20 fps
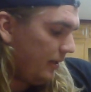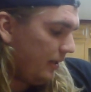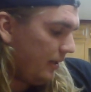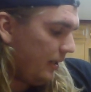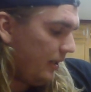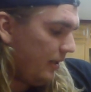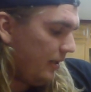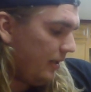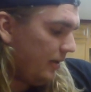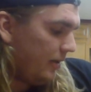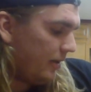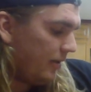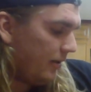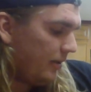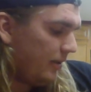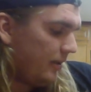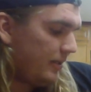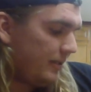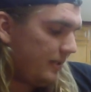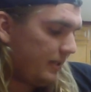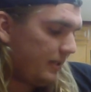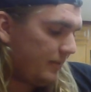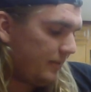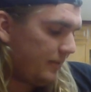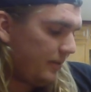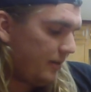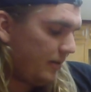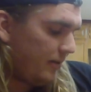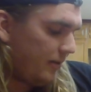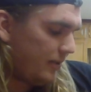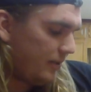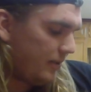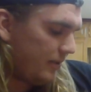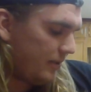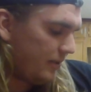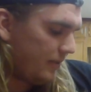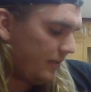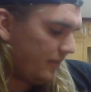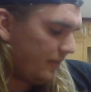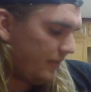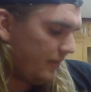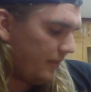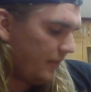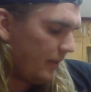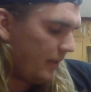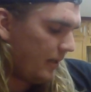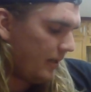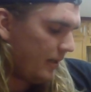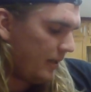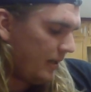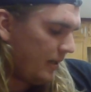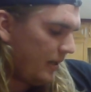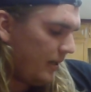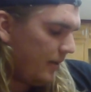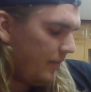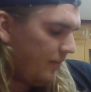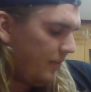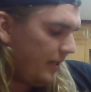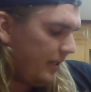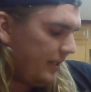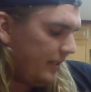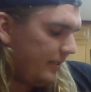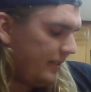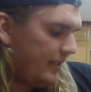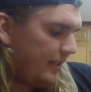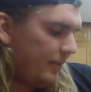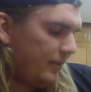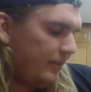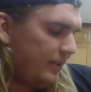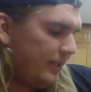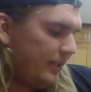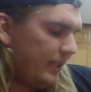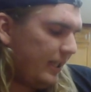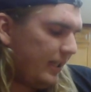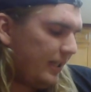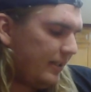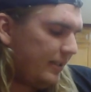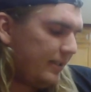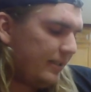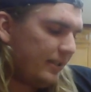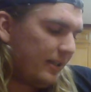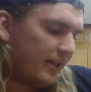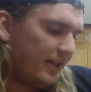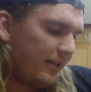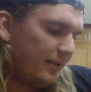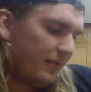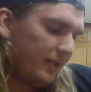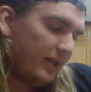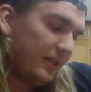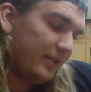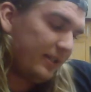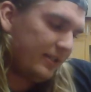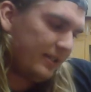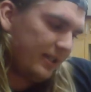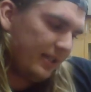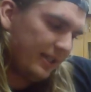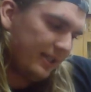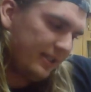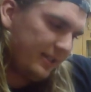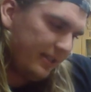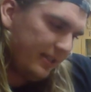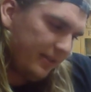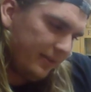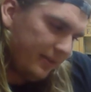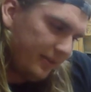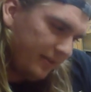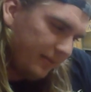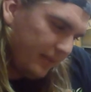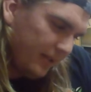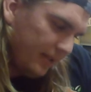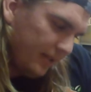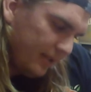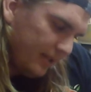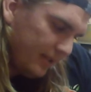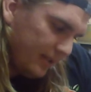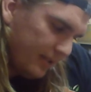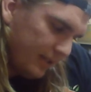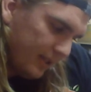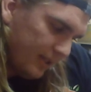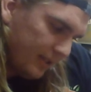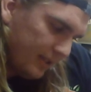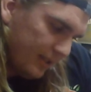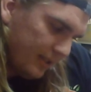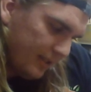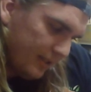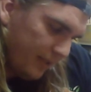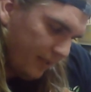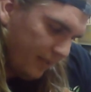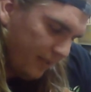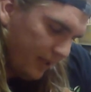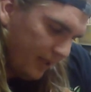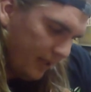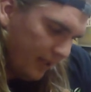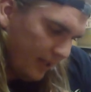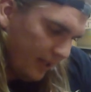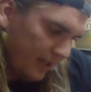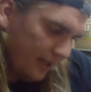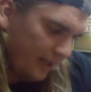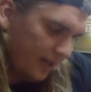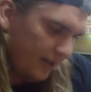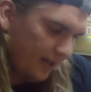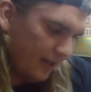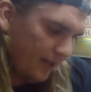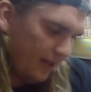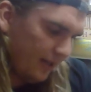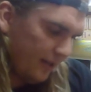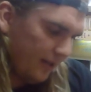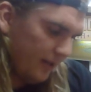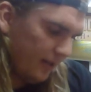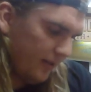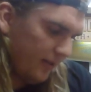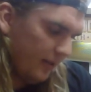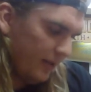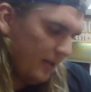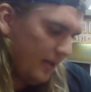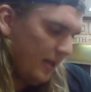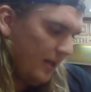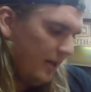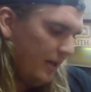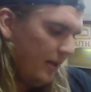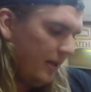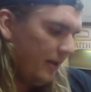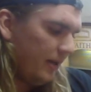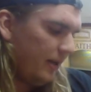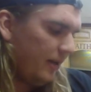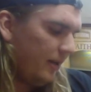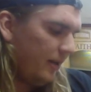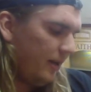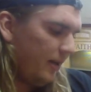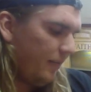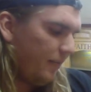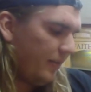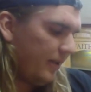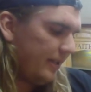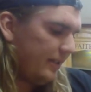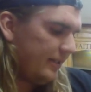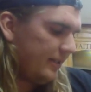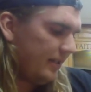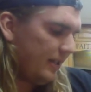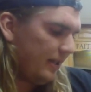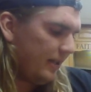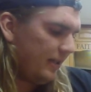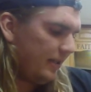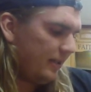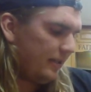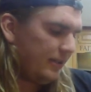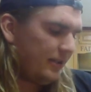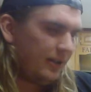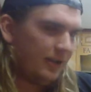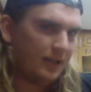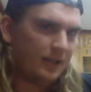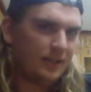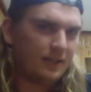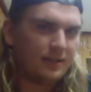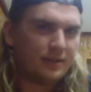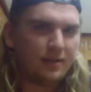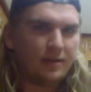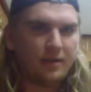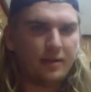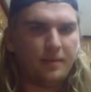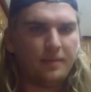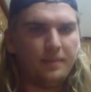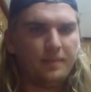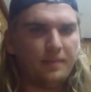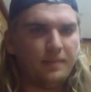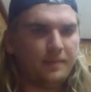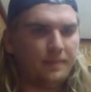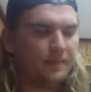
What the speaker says: Ian hardly seems to notice. But he tilts his head sideways and seems to be listening to something I cannot hear. Hurry up, I say, tugging his arm.